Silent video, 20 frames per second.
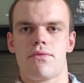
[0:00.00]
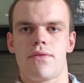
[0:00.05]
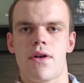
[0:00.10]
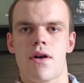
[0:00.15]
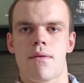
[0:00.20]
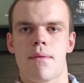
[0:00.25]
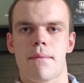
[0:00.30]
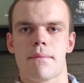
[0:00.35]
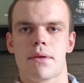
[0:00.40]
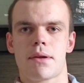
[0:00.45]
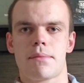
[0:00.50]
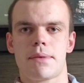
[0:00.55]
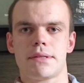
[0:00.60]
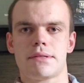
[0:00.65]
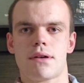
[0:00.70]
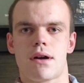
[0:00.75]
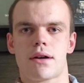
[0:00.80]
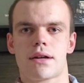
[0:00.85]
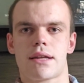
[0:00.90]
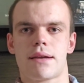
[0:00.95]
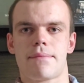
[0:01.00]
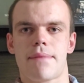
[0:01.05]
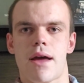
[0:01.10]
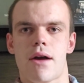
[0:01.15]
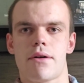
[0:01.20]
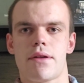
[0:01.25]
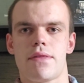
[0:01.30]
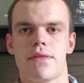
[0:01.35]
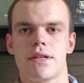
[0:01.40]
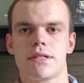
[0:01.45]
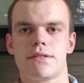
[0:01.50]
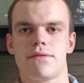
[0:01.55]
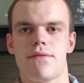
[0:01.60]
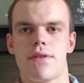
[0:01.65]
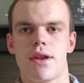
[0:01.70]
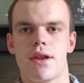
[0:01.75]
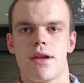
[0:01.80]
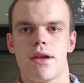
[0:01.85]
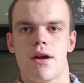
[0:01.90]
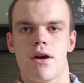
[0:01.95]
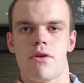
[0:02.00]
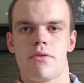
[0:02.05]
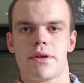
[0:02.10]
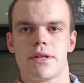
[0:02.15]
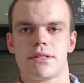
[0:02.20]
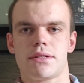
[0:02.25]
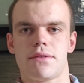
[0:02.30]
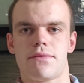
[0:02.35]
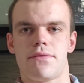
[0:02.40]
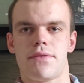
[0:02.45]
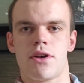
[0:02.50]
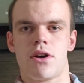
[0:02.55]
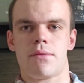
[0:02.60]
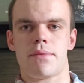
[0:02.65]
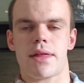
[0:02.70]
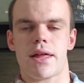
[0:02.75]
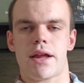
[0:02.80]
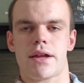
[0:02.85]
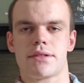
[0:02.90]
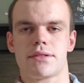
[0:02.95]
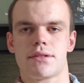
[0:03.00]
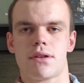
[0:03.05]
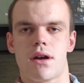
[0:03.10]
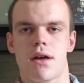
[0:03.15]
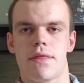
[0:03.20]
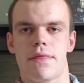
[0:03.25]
film I'm going to be talking about in this video is the film that I saw